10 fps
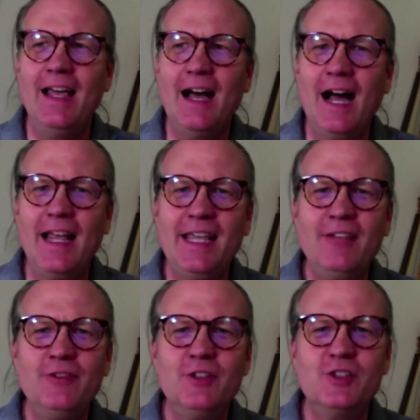I
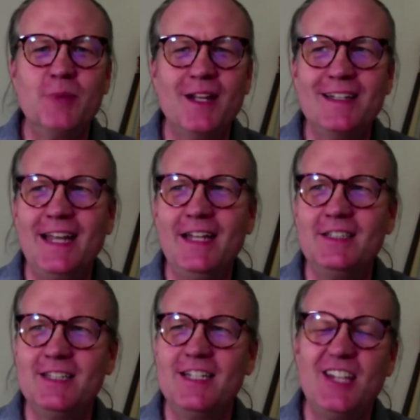even
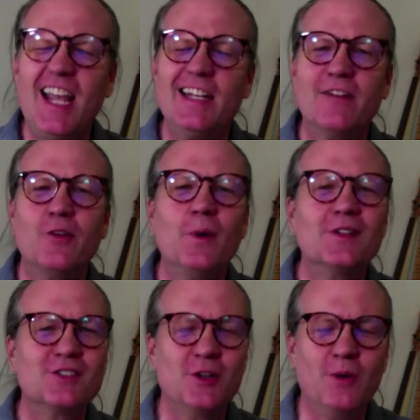spontaneously chant every
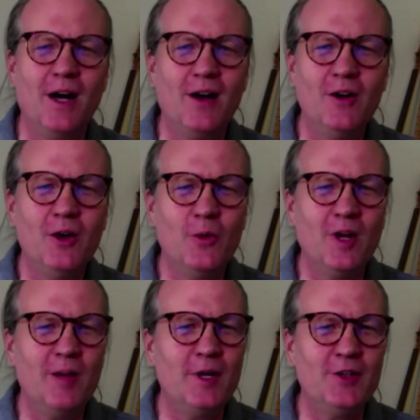once in a while when
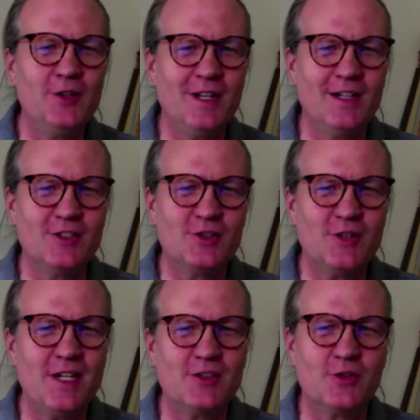I'm under a little
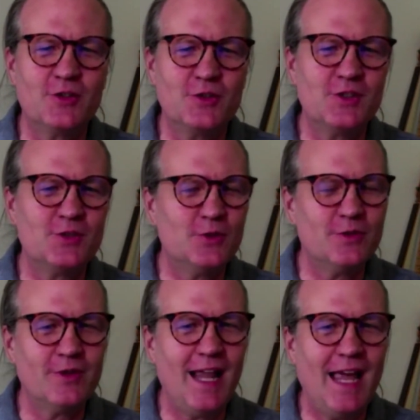stress or just sort of
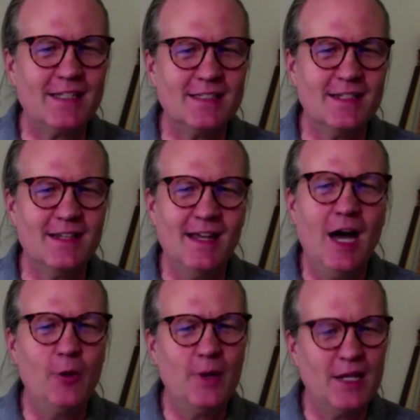relaxing.
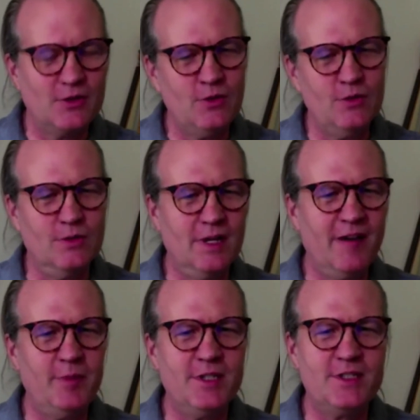I'll realize,
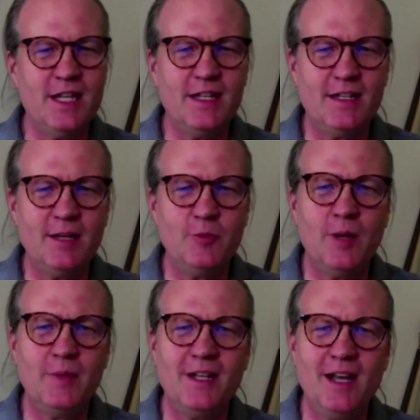I've been chanting Namo
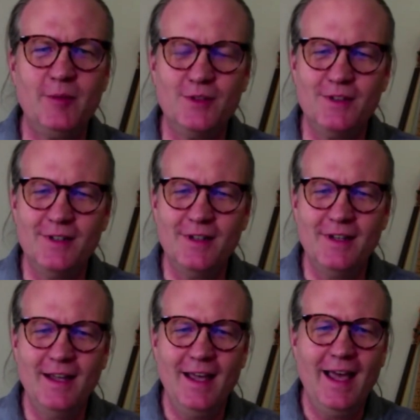Amitabha.
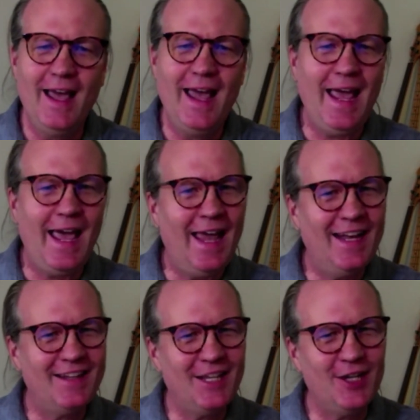And
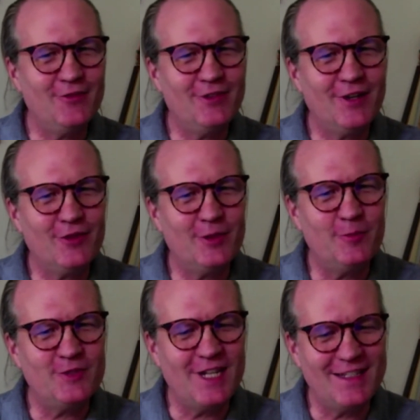at the end of every
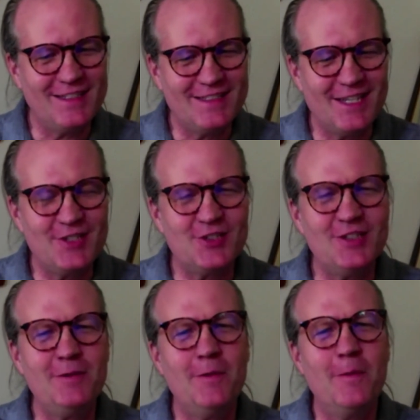chanting
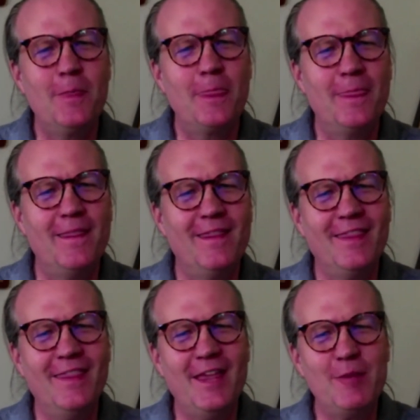session,
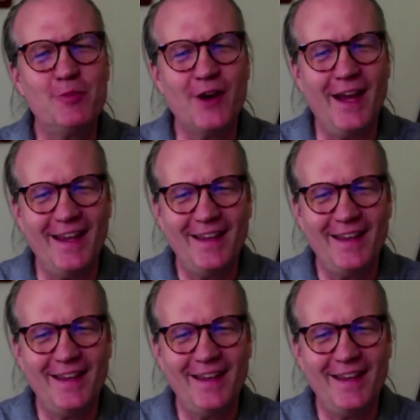they pray.